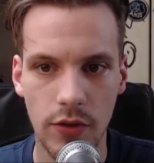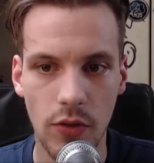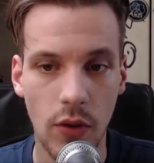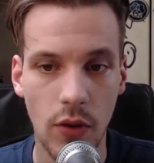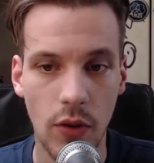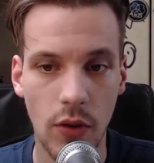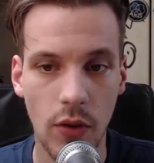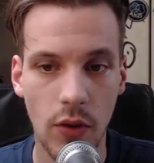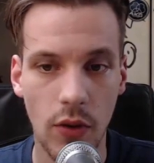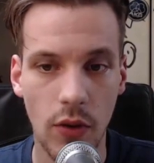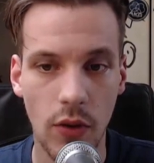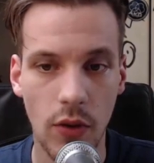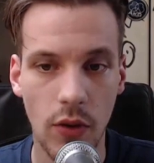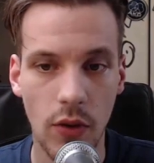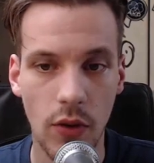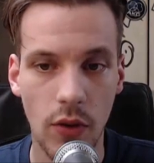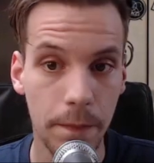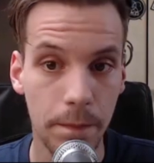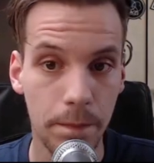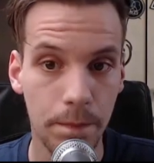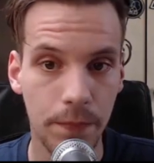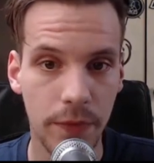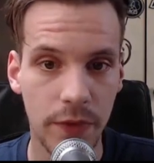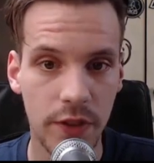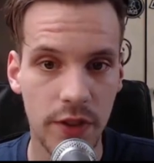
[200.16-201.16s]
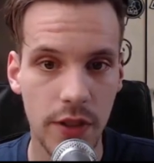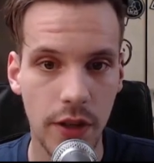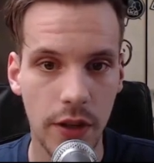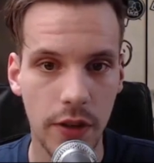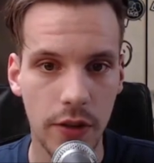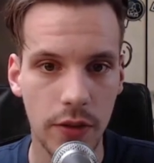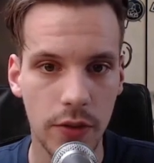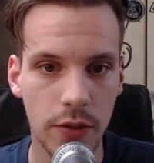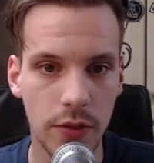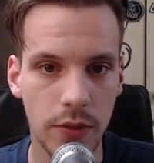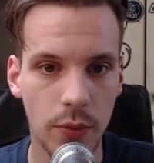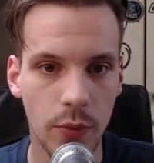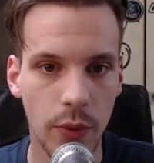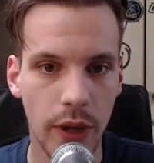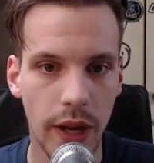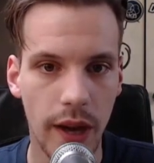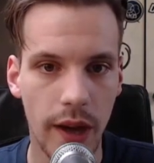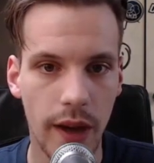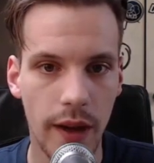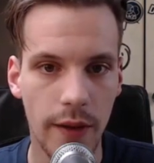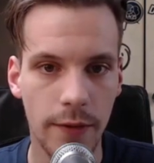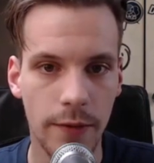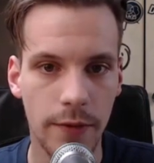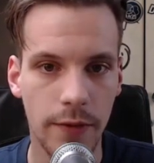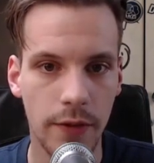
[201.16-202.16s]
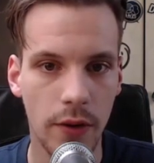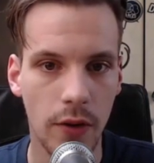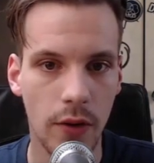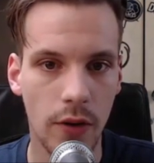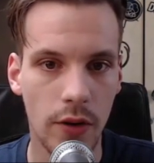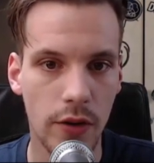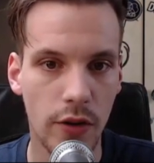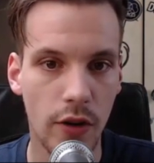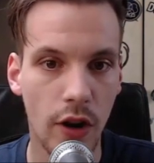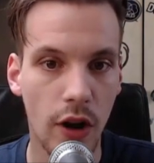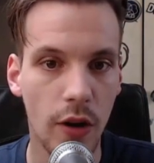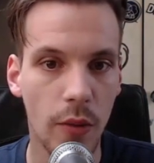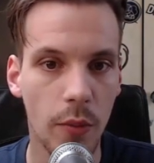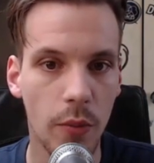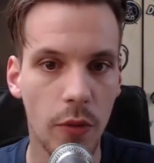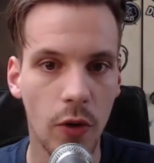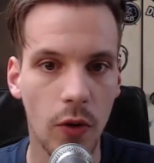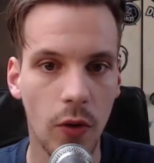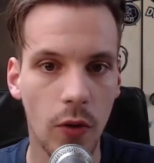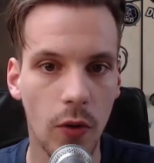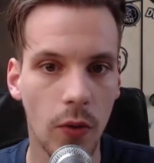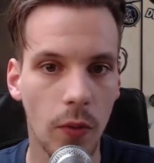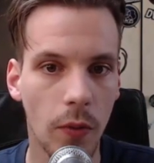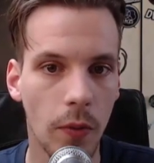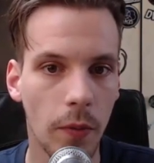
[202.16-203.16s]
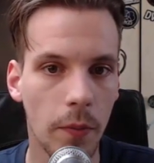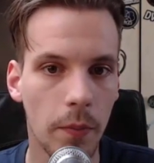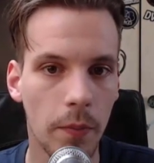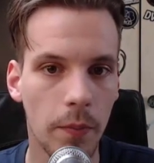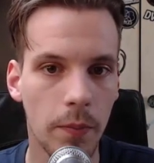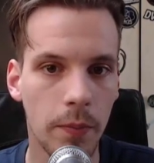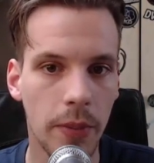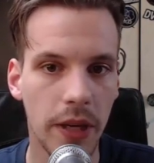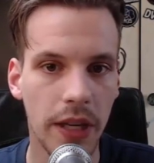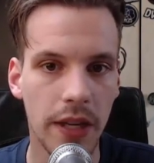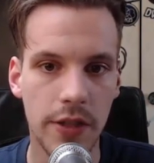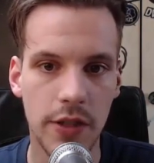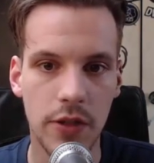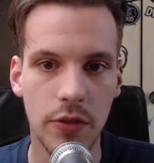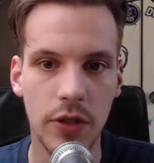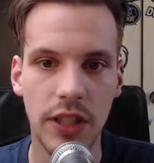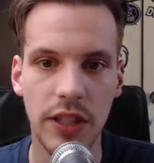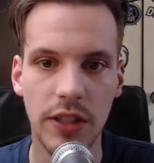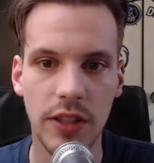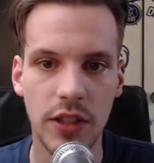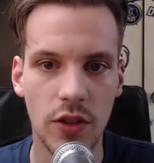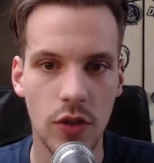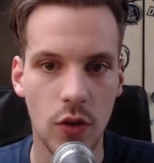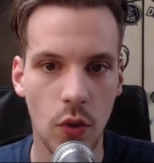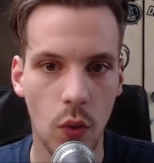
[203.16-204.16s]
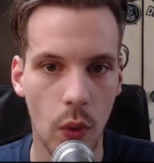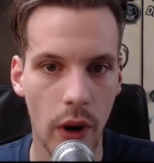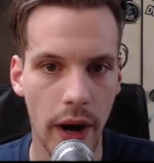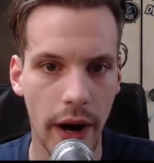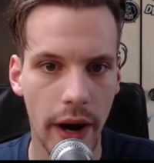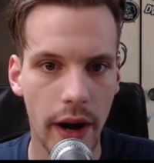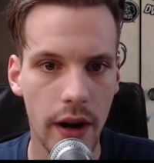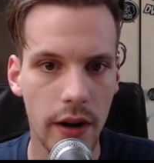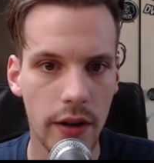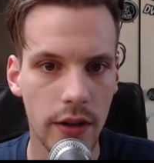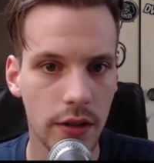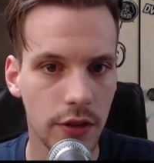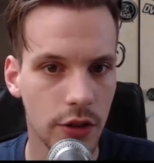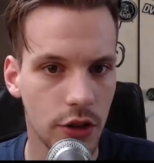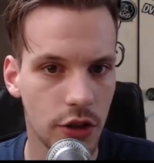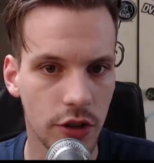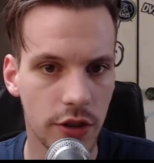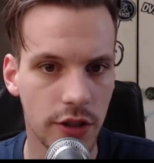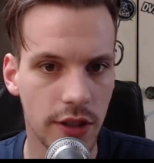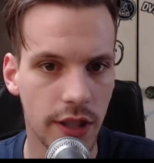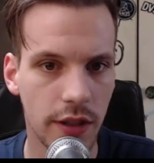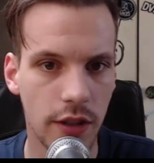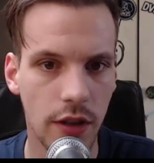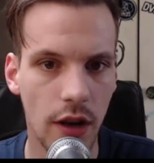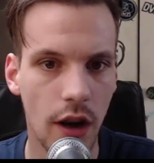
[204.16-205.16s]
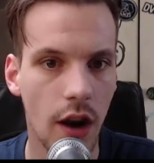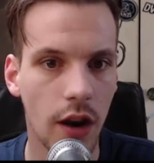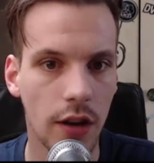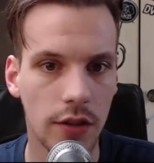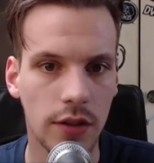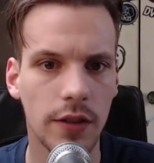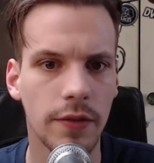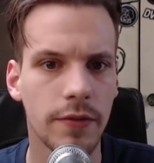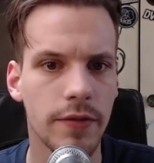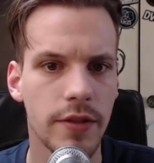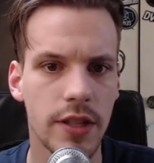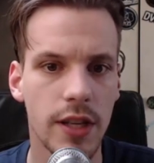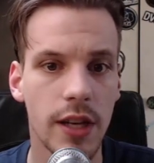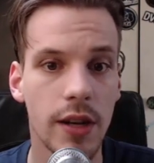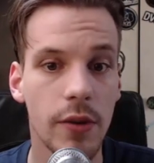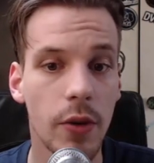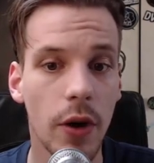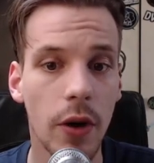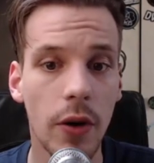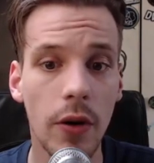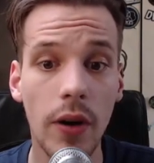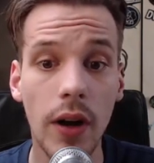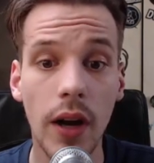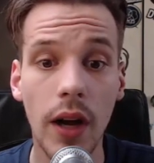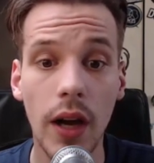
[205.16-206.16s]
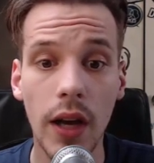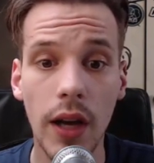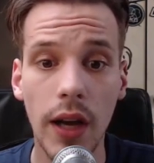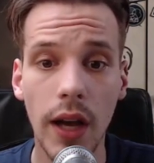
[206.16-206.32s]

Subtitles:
triangle wave. So we have our normal BSOD square just at octave 0.